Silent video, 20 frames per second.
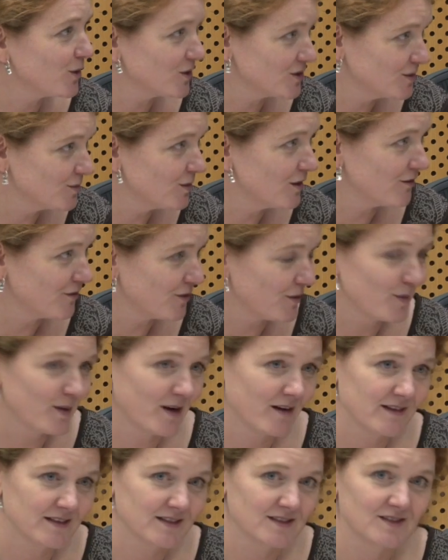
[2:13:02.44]
possible for
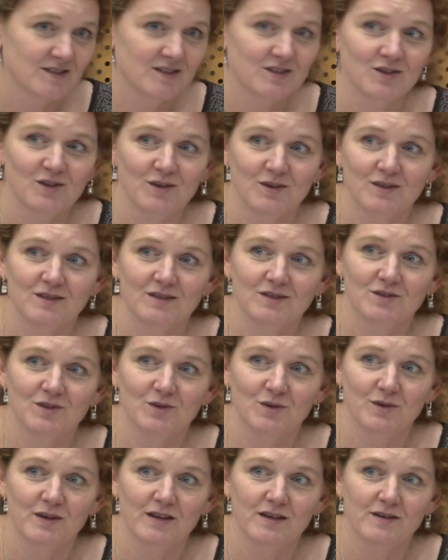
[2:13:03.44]
parents
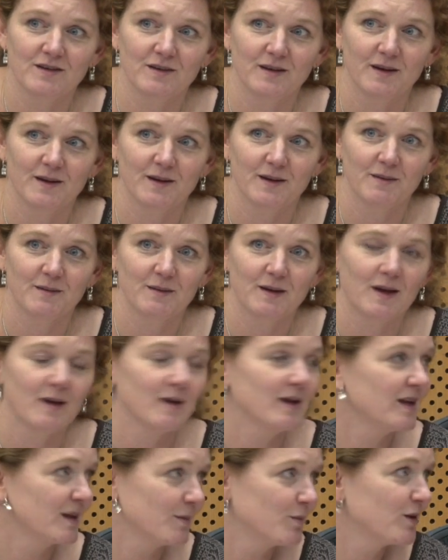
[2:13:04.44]
to
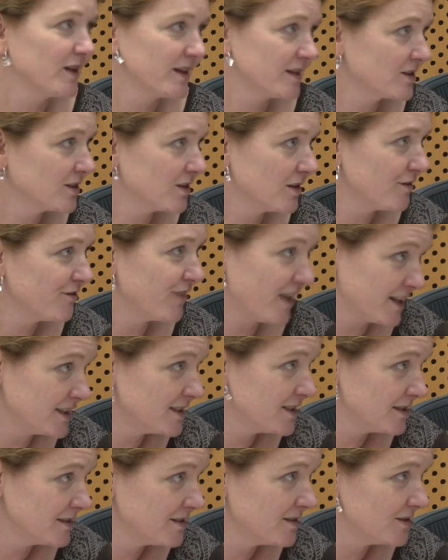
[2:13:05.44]
in a political
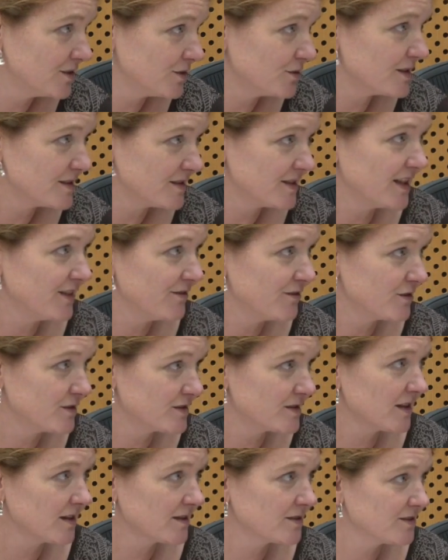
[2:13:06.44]
fight, to receive
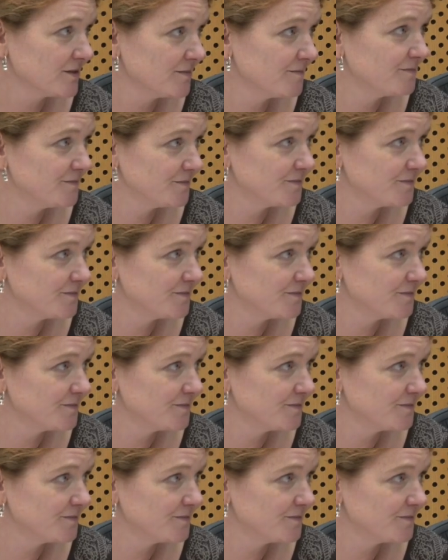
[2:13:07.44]
results.